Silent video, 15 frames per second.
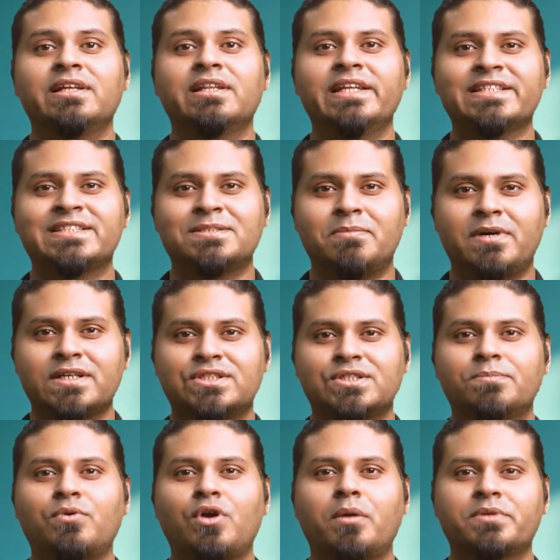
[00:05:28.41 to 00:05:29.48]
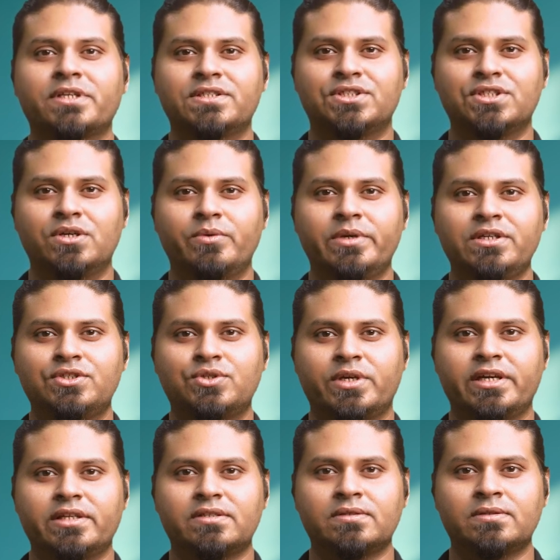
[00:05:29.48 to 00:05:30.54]
Let's master prompt engineering
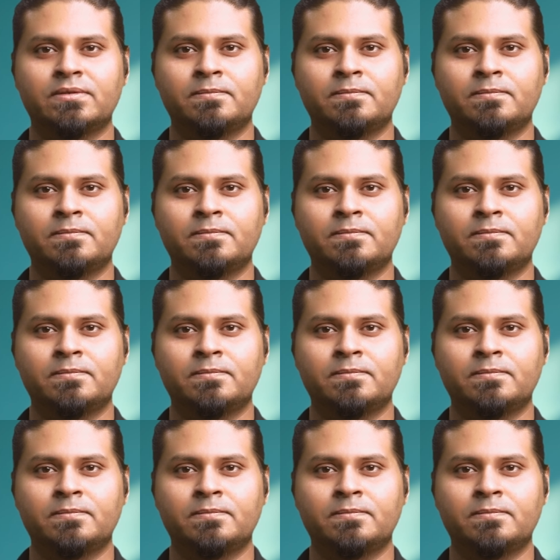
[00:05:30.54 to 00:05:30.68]
together.